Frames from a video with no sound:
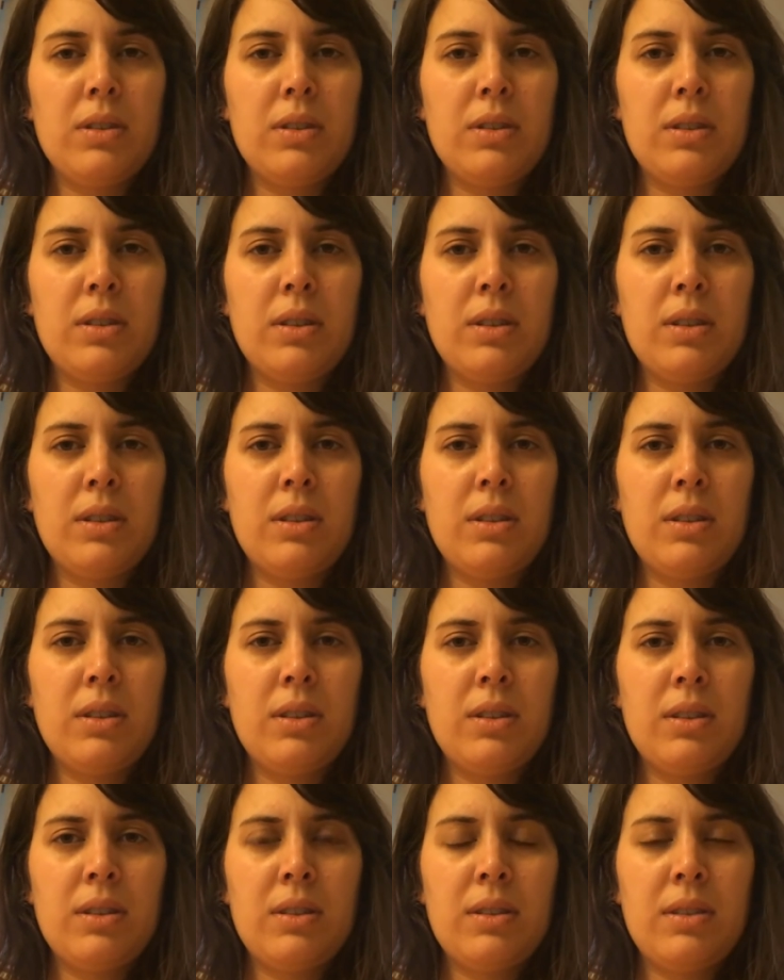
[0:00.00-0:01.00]

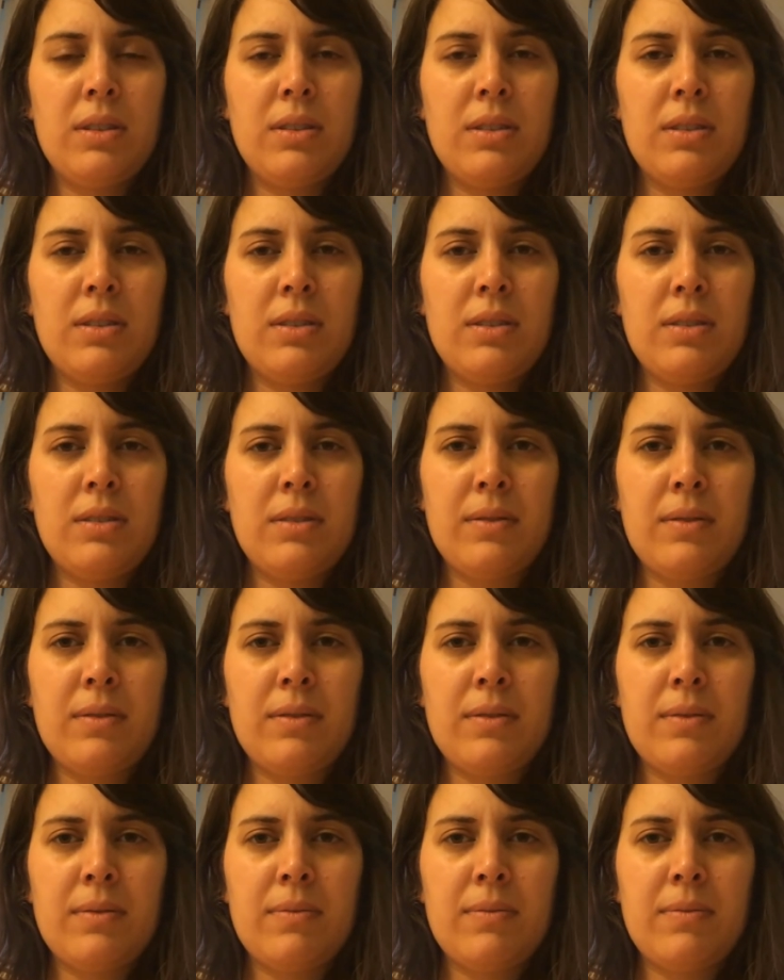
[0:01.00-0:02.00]

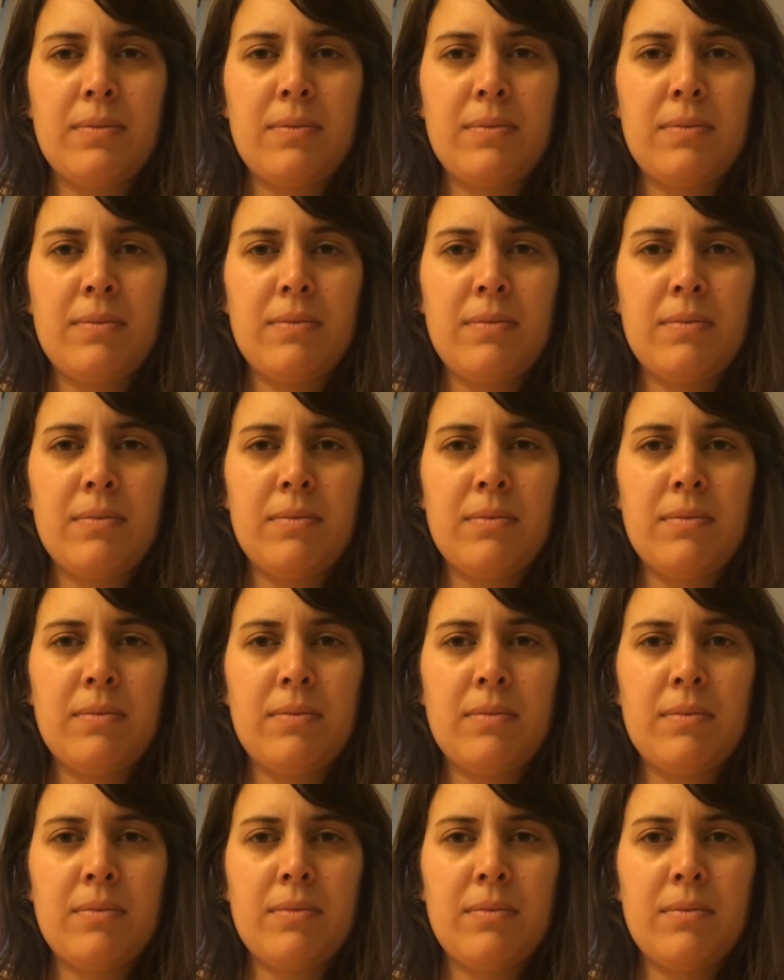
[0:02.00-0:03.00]

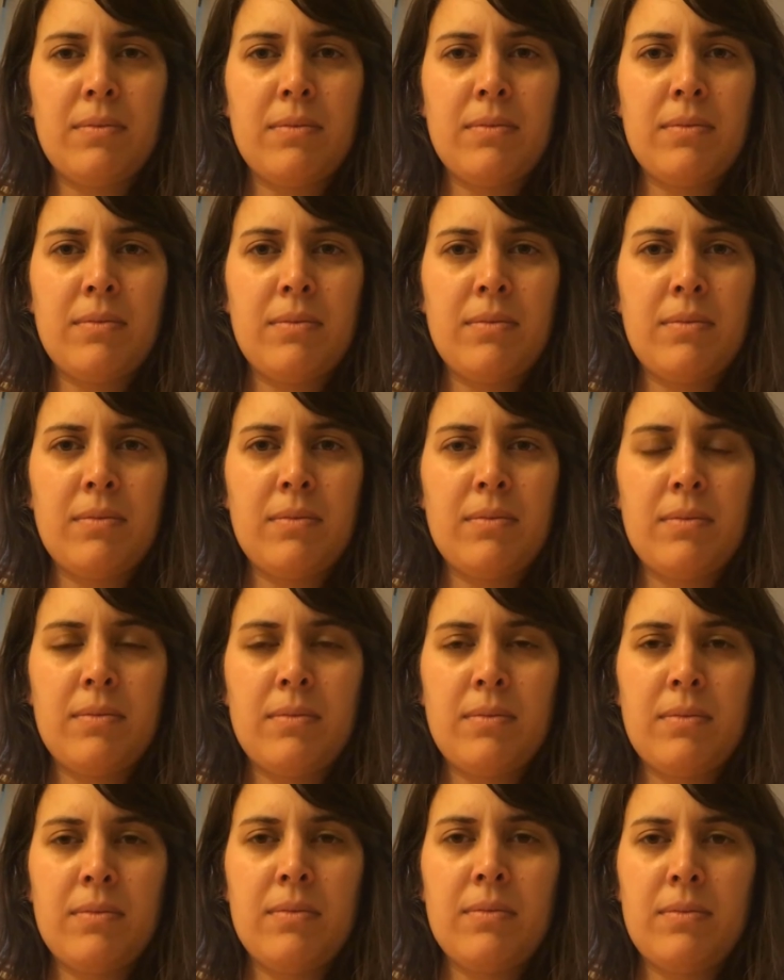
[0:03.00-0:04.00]

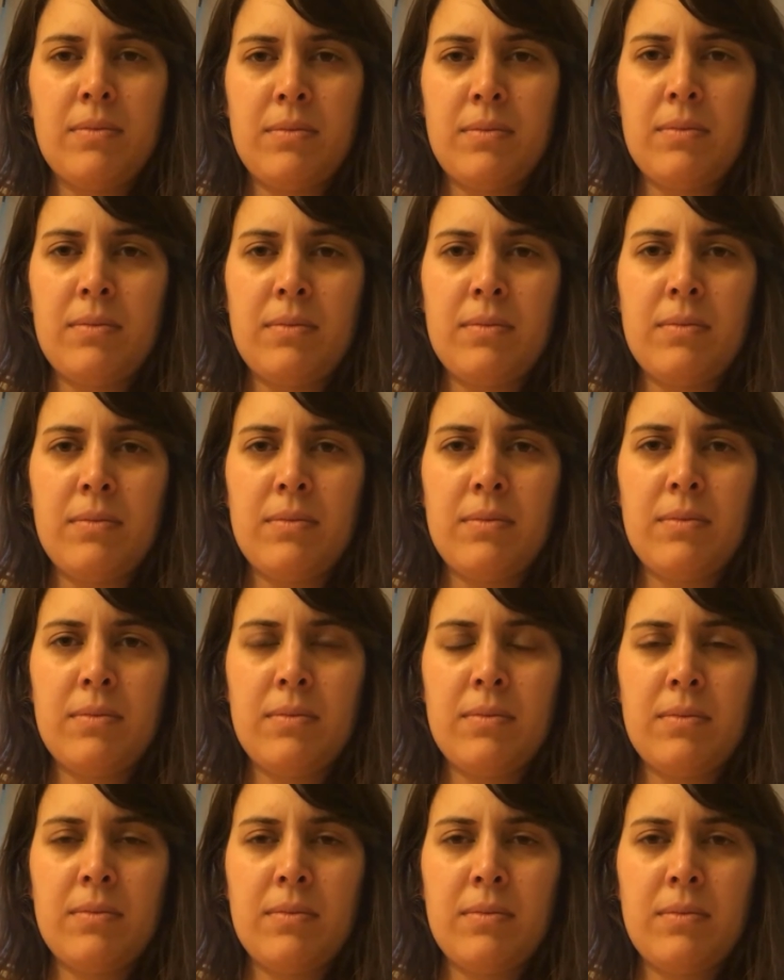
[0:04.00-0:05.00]
(not speaking)